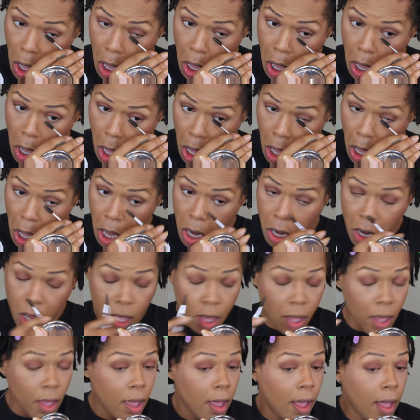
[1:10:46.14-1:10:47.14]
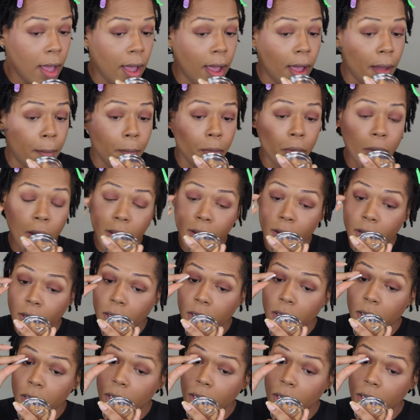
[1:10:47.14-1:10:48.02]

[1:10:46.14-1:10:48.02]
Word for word: And product